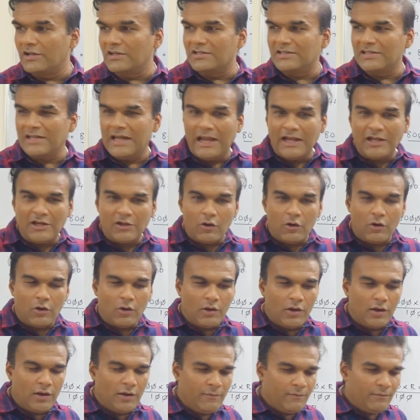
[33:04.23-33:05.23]
us at
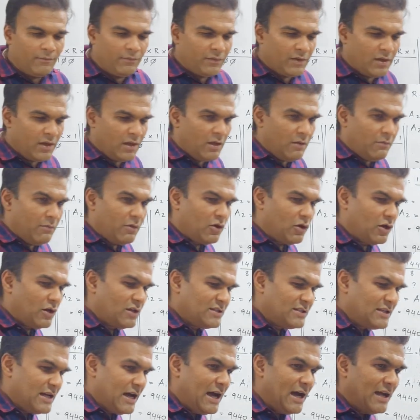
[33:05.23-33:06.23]
all
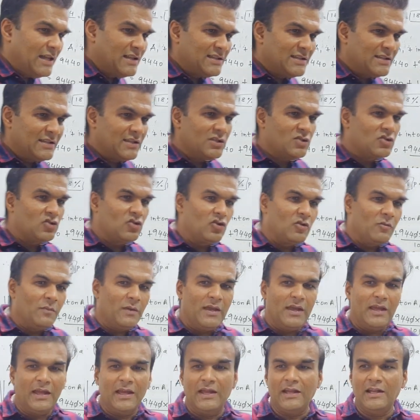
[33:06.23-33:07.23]
because the answers could
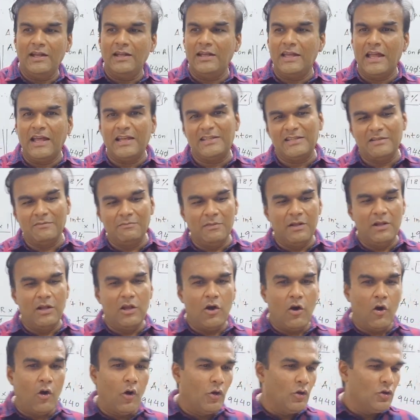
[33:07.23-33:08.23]
be in decimal
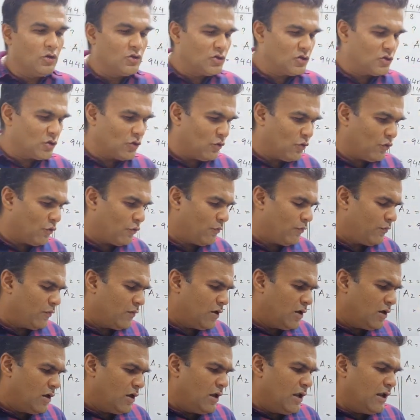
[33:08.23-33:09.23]
also.
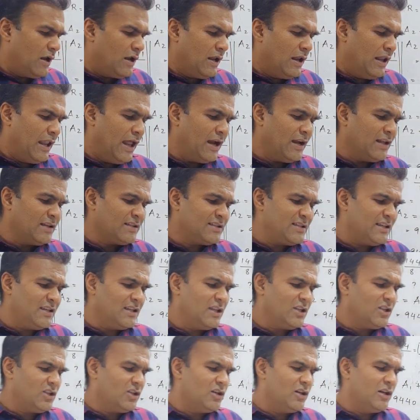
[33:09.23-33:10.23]
Let us see
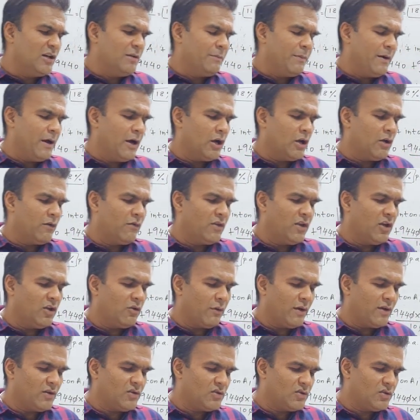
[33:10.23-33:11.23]
the third part of the
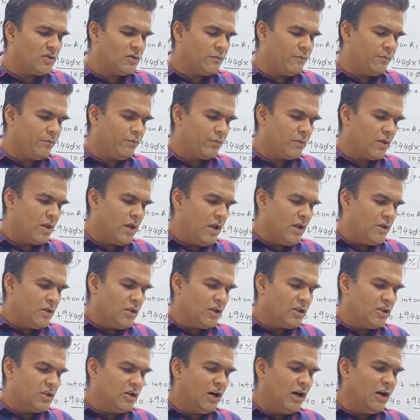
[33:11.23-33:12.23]
question.
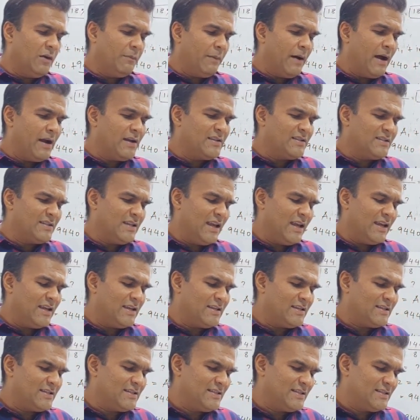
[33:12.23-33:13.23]
The third part
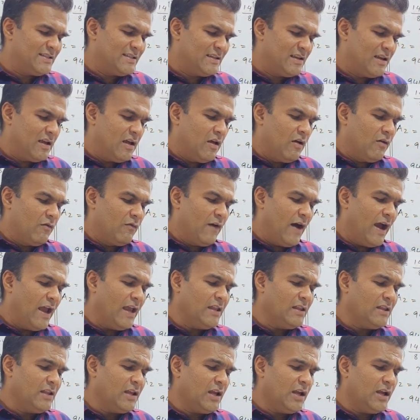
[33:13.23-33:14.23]
says,
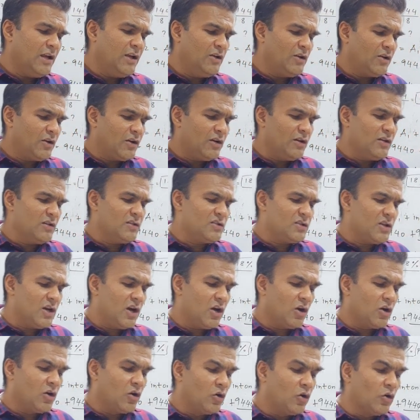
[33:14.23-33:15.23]
find the interest
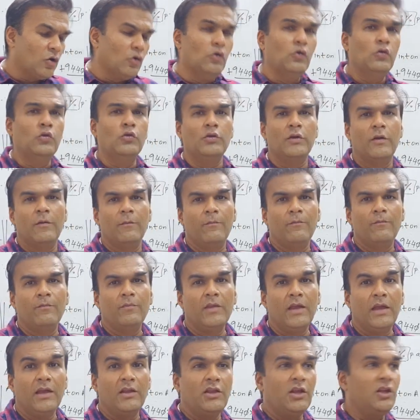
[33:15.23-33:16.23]
accrued
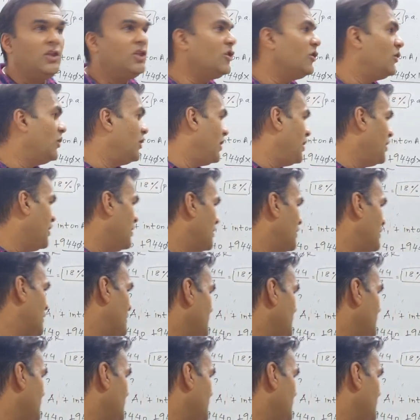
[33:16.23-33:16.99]
in the third year.